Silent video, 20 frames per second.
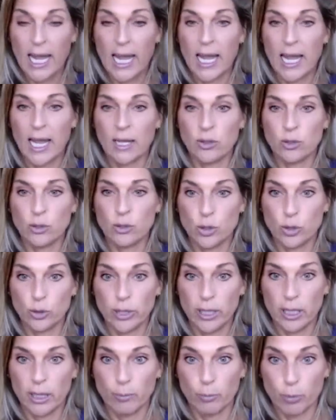and you're
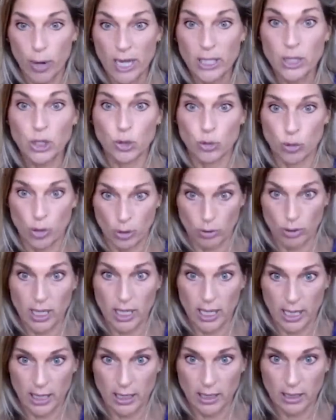doing a breaststroke
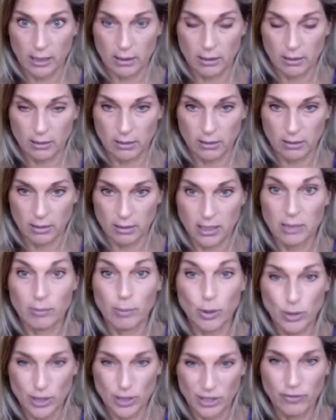kick okay.
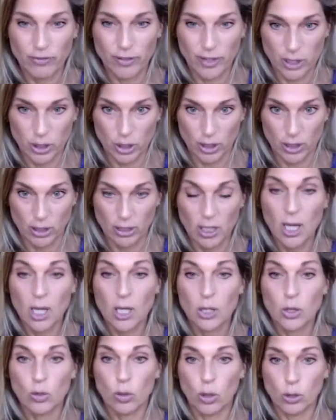to efficient,
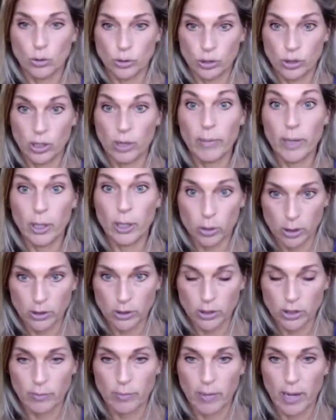you hold your dumbbell
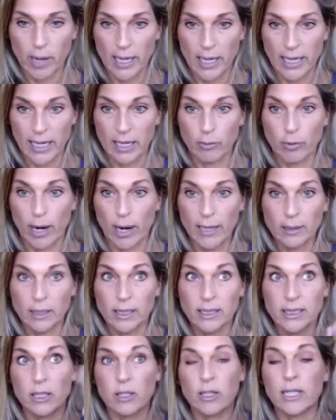close to your body, right?
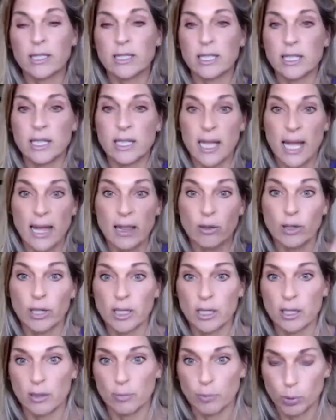Let's say you get to the other
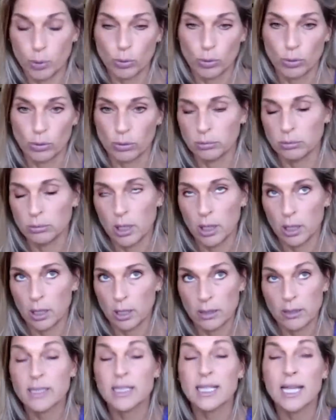end of the pool,
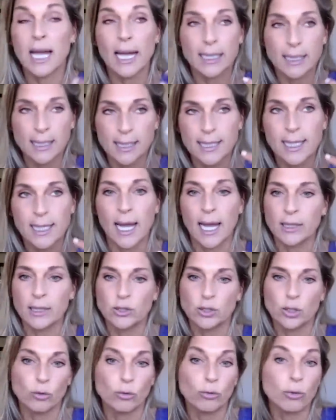uh, side to side,
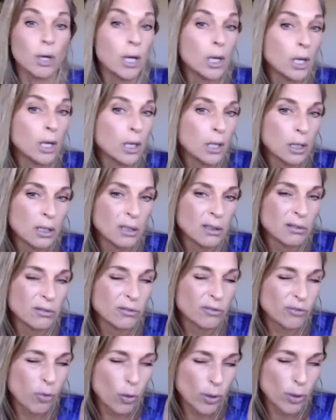so
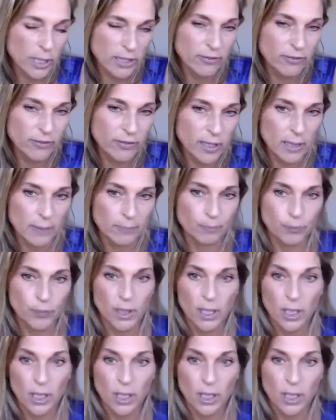40 feet.